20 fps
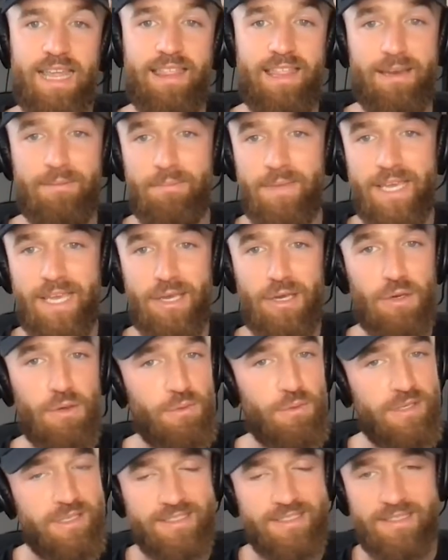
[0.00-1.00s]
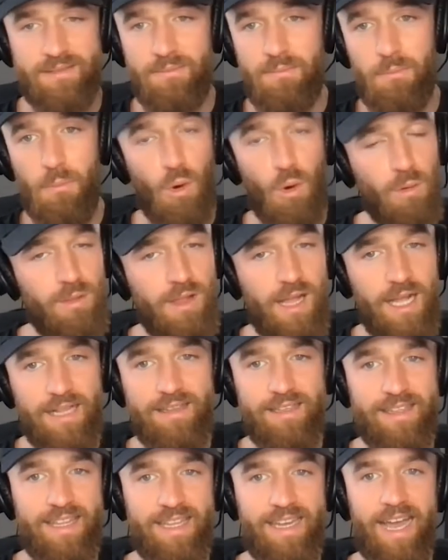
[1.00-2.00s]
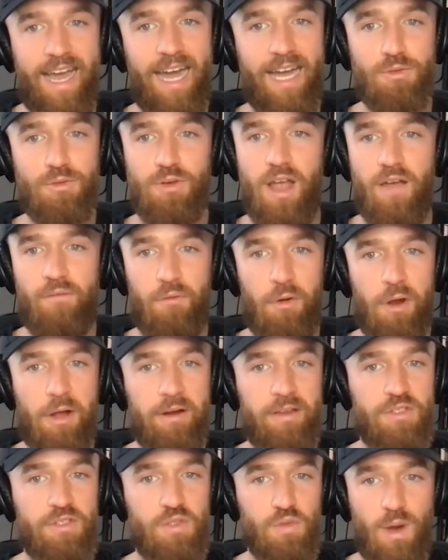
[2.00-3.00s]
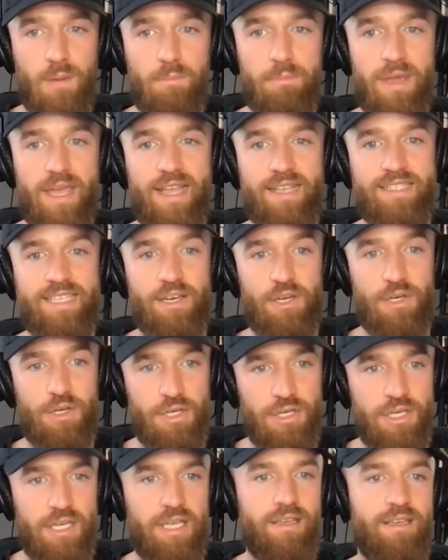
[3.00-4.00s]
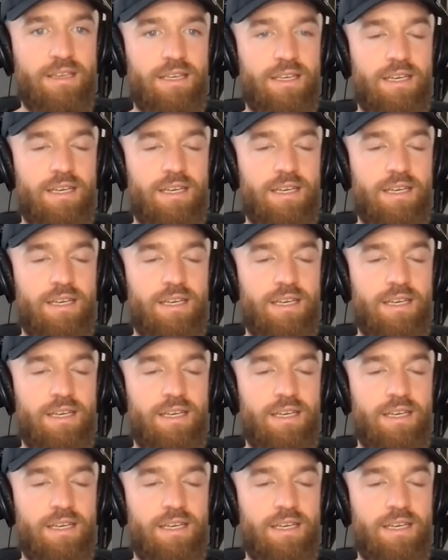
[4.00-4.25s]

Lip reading: than me, who was more likely than not driving around in sweatpants and a hoodie.